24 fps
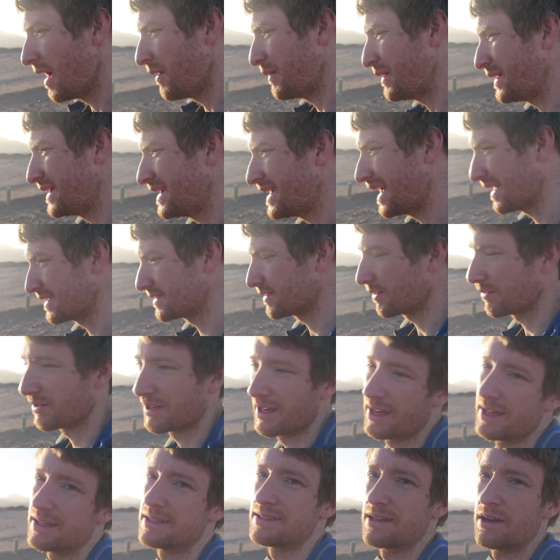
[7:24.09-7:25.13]
I mean, yes,
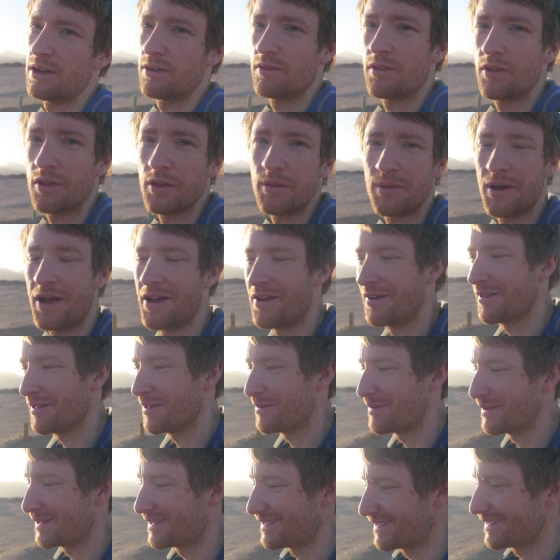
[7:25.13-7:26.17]
okay, so I've
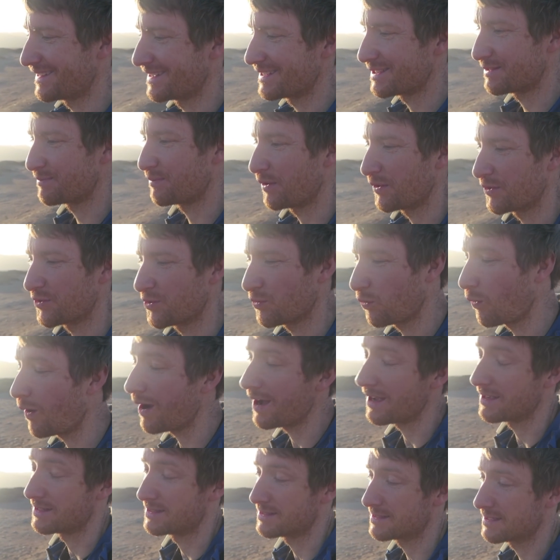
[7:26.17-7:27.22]
only been to this spot
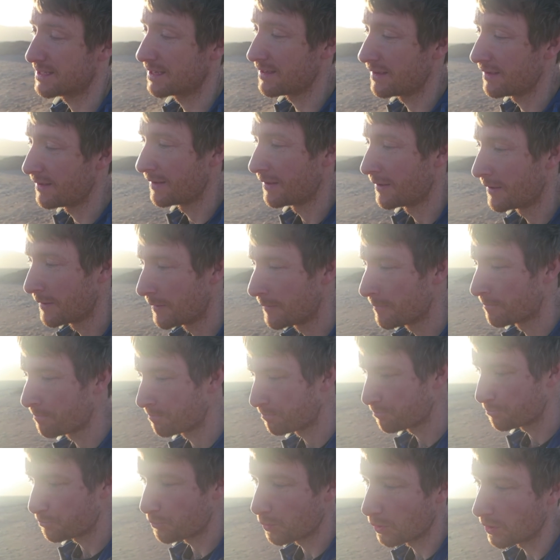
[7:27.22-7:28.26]
twice,
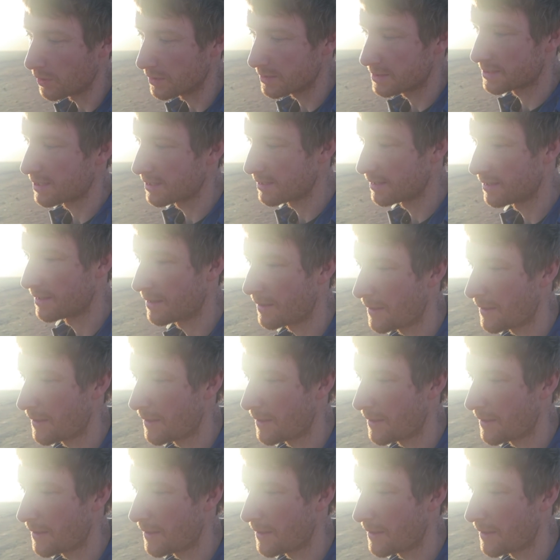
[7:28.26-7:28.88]
but